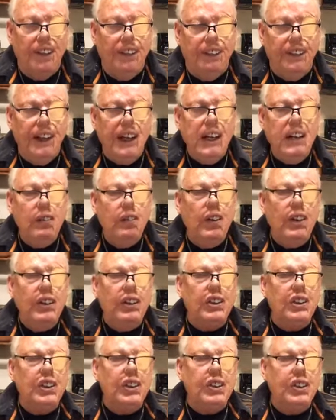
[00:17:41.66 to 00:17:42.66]
then when
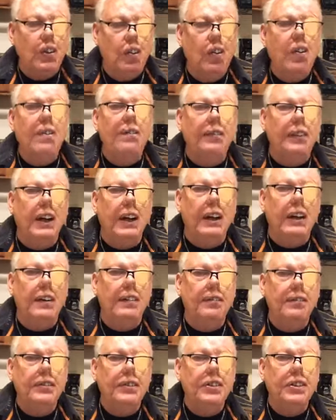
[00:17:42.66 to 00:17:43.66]
the storm
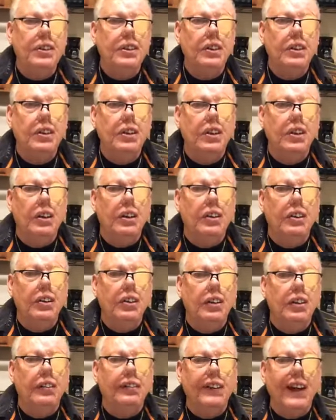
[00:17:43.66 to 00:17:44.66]
comes,
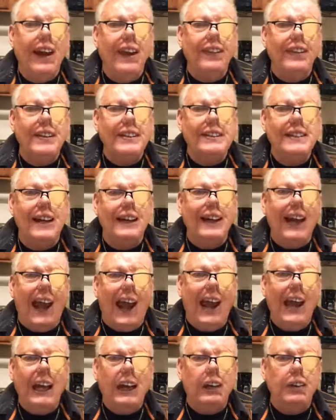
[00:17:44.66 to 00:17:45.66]
your faith is not
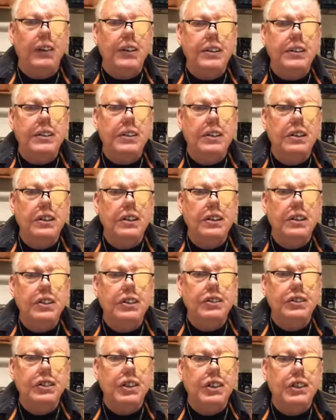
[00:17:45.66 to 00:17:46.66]
adequate
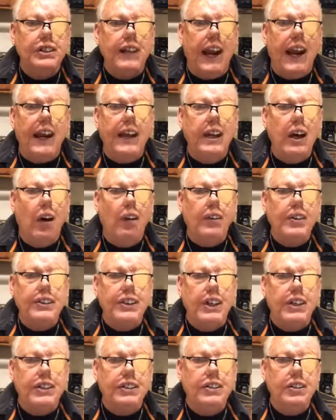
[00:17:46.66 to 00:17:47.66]
to stand or
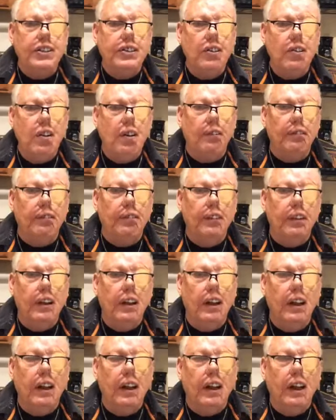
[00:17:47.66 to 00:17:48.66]
resist the storm.
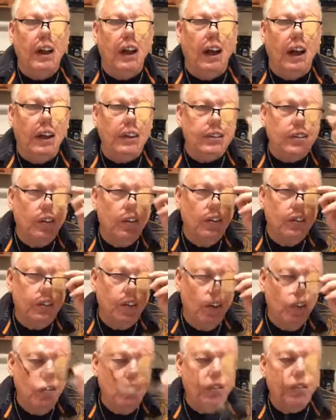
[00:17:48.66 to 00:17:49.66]
And so
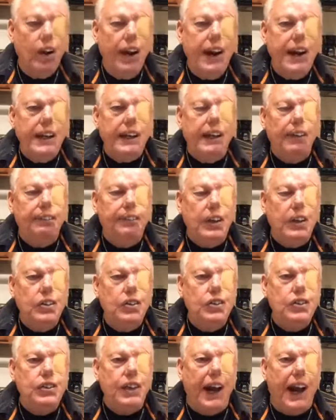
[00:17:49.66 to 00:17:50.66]
don't try to
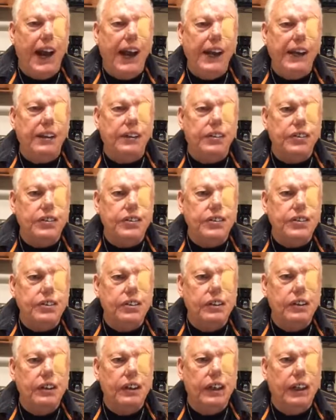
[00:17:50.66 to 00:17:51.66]
build your house
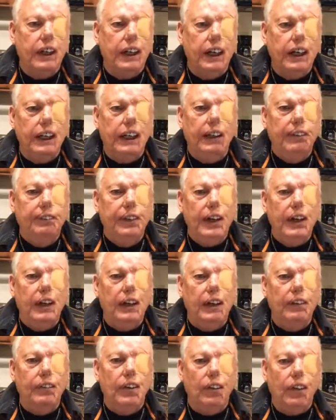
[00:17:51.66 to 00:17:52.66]
in the
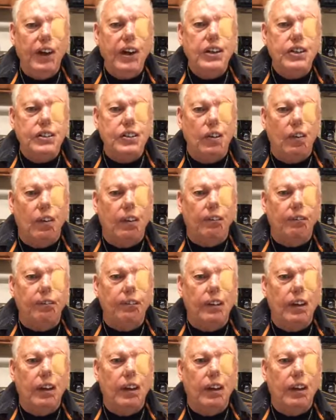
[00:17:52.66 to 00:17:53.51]
middle of a rainstorm.